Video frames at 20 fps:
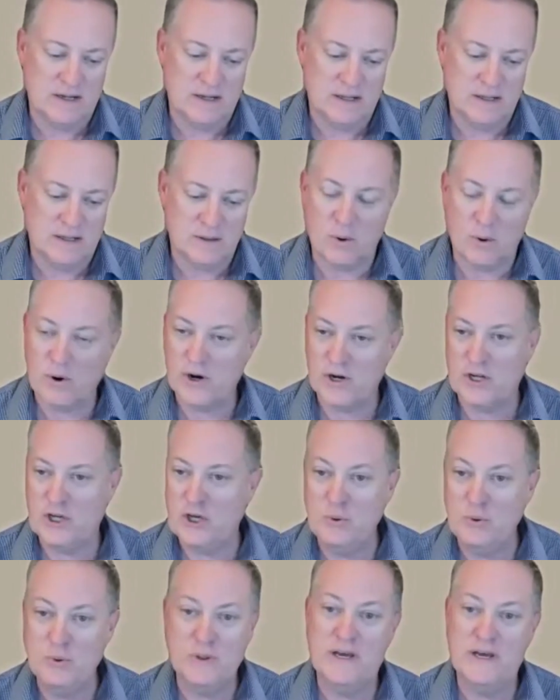Lauren,
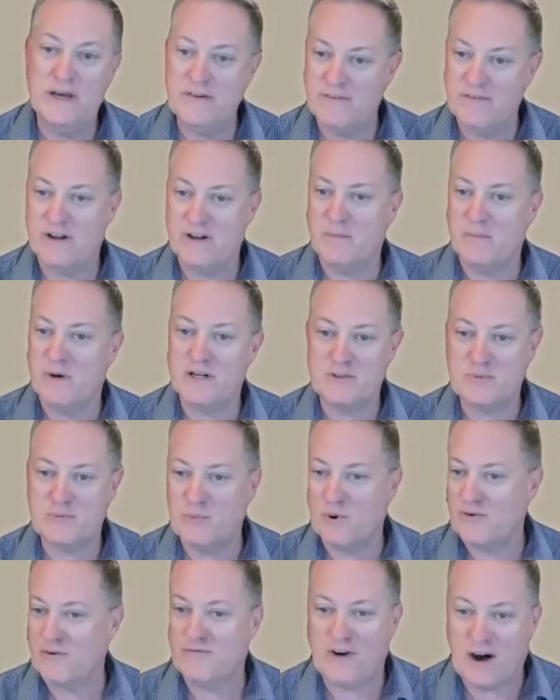you live in a much
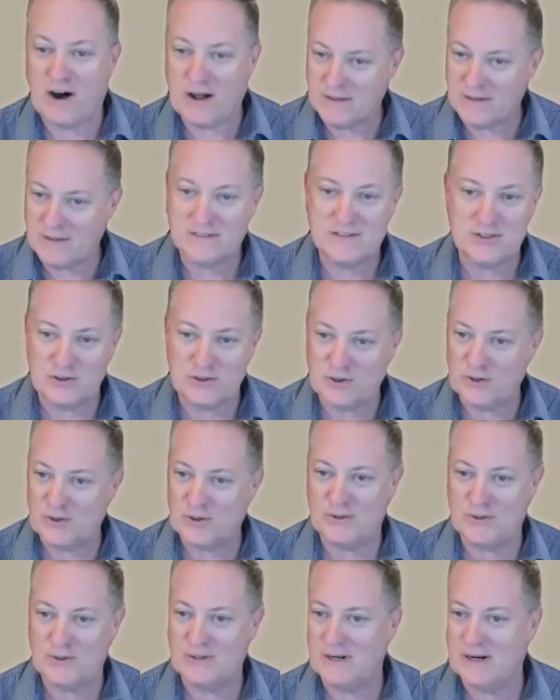more
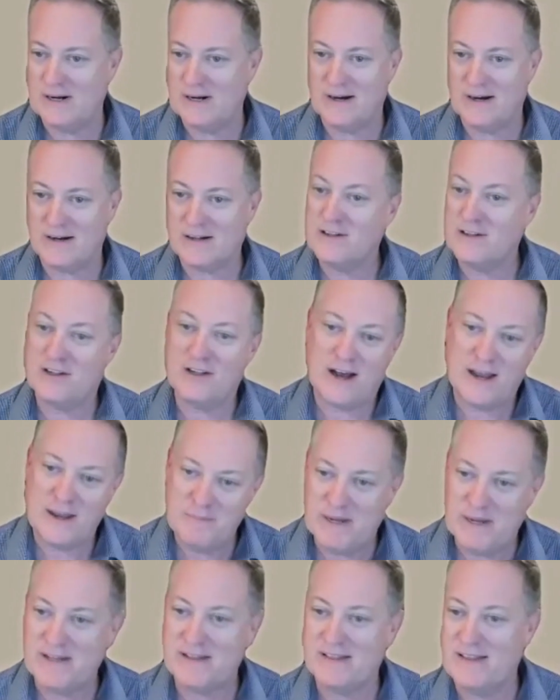volatile
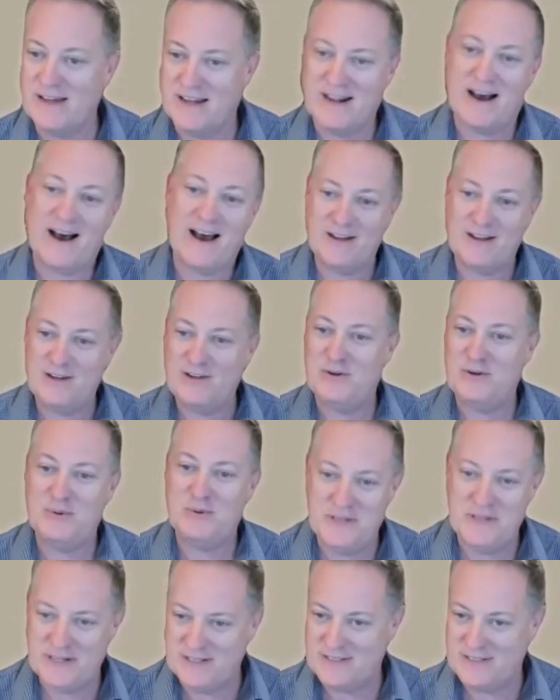climate than I do
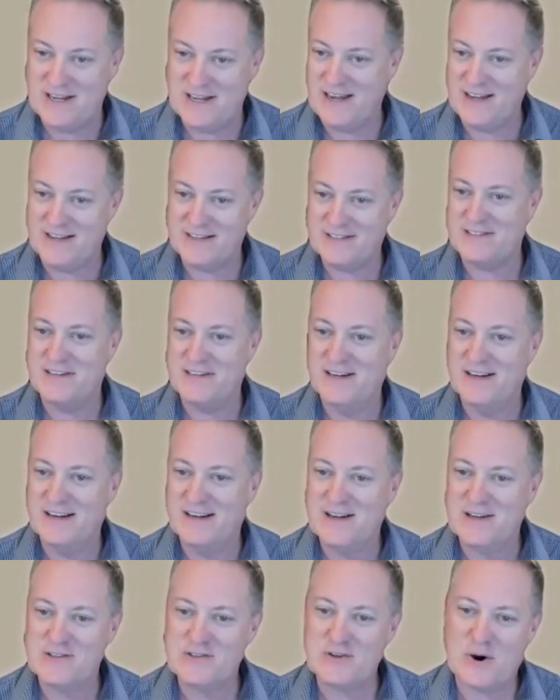these days.
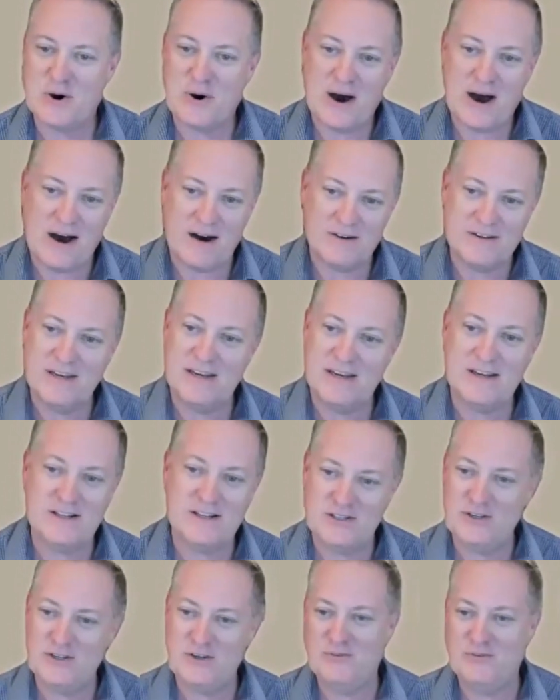So I'll kick it
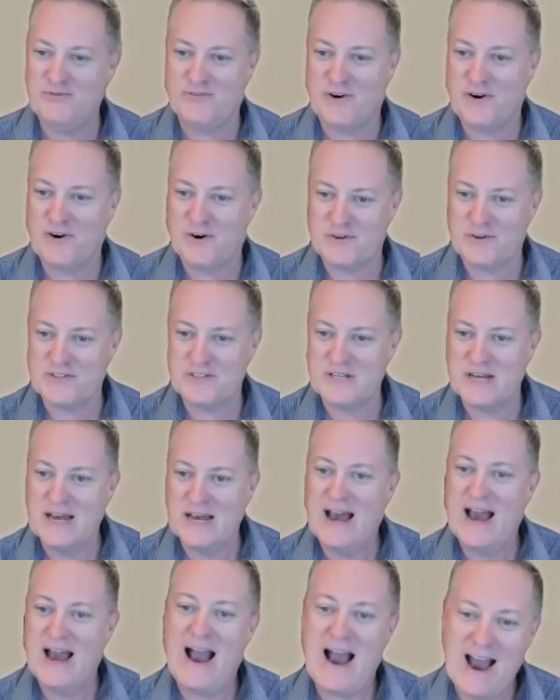to you first.
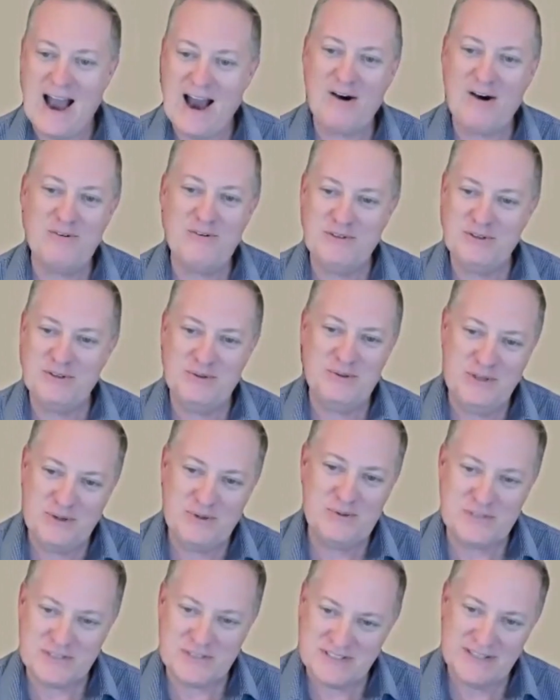How do
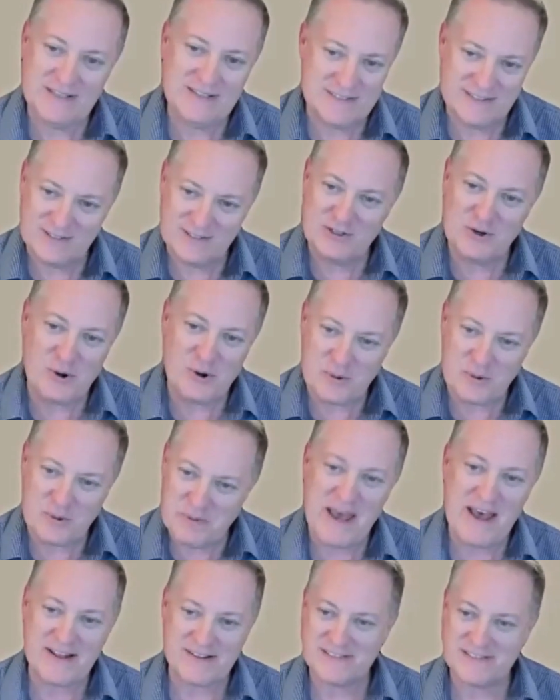you season your
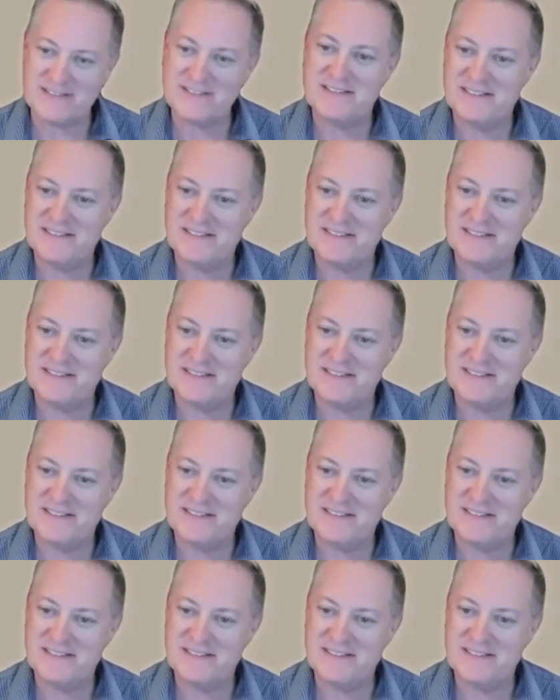pets?